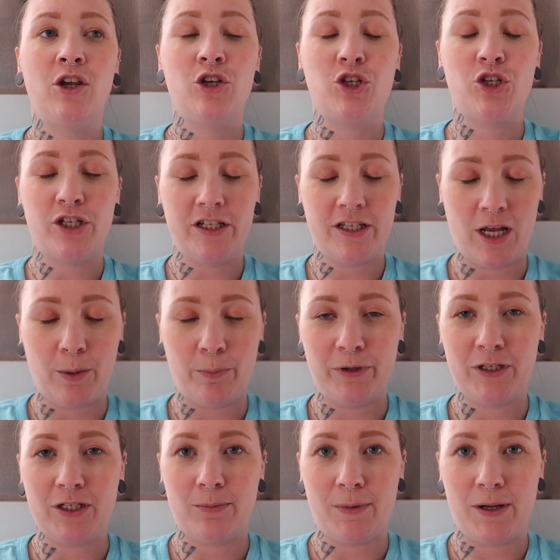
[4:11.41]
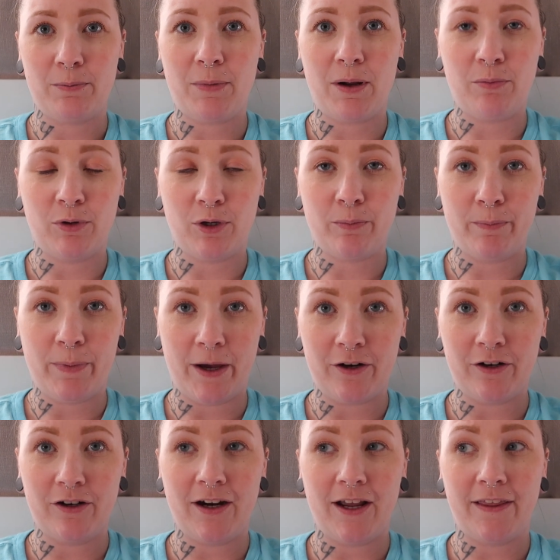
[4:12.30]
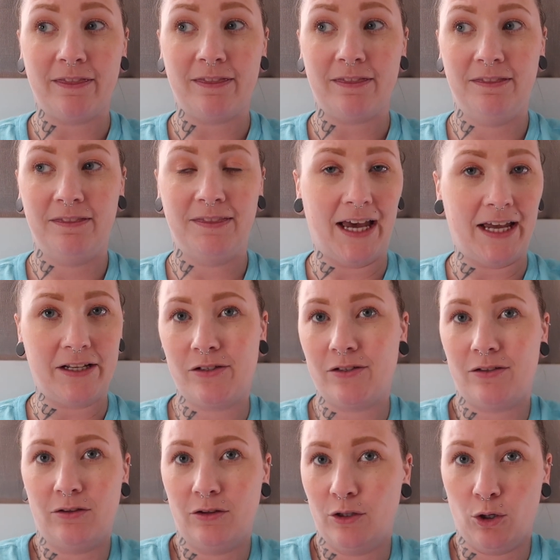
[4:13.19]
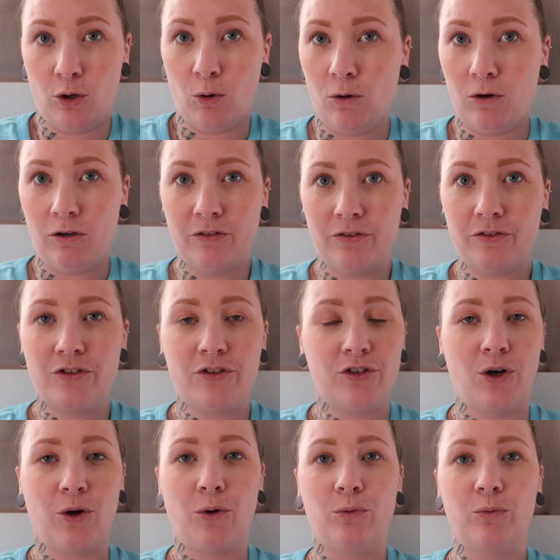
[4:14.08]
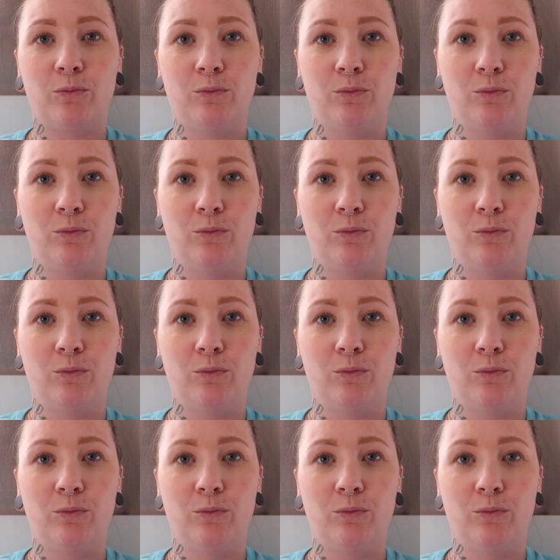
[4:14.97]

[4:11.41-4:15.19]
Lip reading: she's helping to make my book better, and that's the goal. So